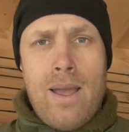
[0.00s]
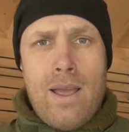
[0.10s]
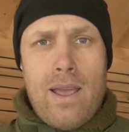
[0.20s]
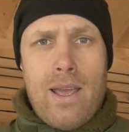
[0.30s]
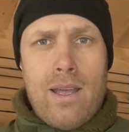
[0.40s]

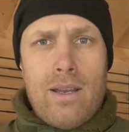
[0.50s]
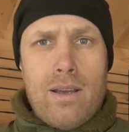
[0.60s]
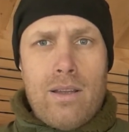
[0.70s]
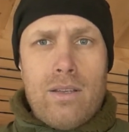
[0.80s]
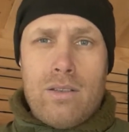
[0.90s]
and
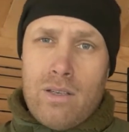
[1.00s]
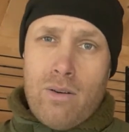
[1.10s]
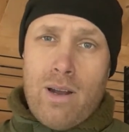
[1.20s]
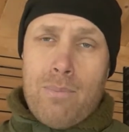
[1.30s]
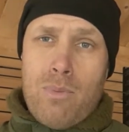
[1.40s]
uh, this
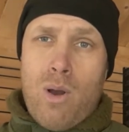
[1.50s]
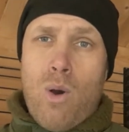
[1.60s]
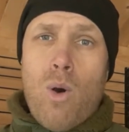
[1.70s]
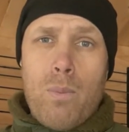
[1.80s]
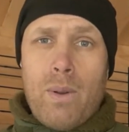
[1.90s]
year I'm
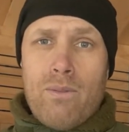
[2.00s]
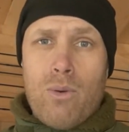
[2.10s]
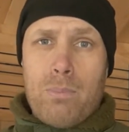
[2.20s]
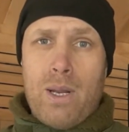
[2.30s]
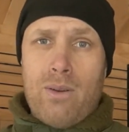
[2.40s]
hoping
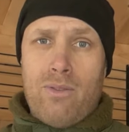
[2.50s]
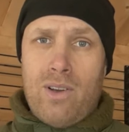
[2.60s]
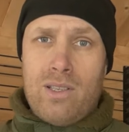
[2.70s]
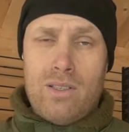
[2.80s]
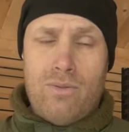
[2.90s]
for better
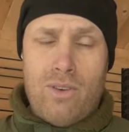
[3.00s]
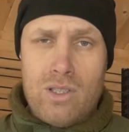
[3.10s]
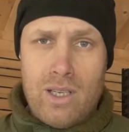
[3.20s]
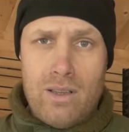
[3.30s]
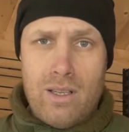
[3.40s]
fish
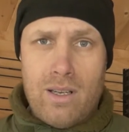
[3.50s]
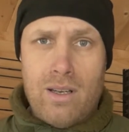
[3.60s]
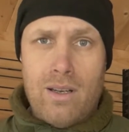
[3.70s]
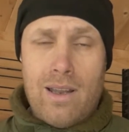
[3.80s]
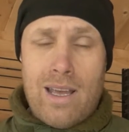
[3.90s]
fishing
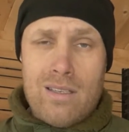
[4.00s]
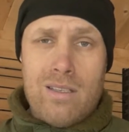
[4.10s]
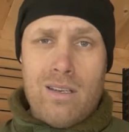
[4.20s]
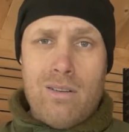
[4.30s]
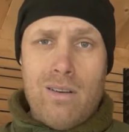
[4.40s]
than last
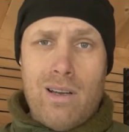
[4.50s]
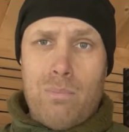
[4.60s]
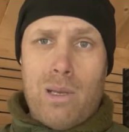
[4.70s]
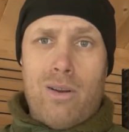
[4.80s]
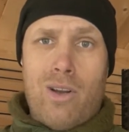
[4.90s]
year, and
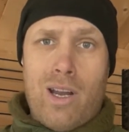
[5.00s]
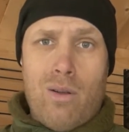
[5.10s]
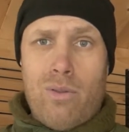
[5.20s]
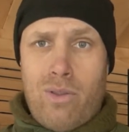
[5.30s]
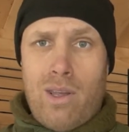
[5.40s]
better
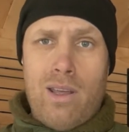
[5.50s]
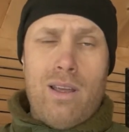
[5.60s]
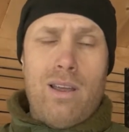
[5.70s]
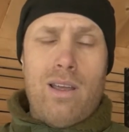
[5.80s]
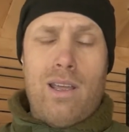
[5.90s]
health
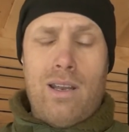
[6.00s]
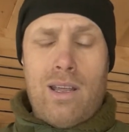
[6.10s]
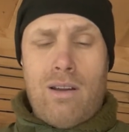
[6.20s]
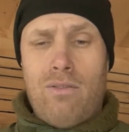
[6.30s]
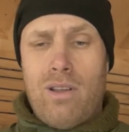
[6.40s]
and
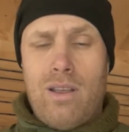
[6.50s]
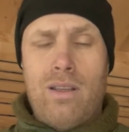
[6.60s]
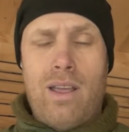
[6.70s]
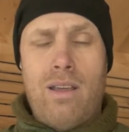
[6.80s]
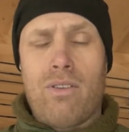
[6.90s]
every
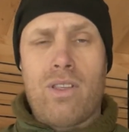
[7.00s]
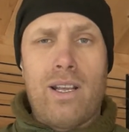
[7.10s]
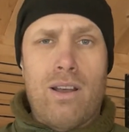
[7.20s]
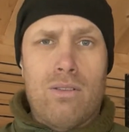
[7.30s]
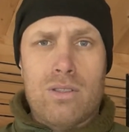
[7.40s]

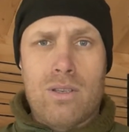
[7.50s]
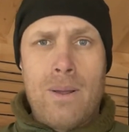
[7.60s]
everything else.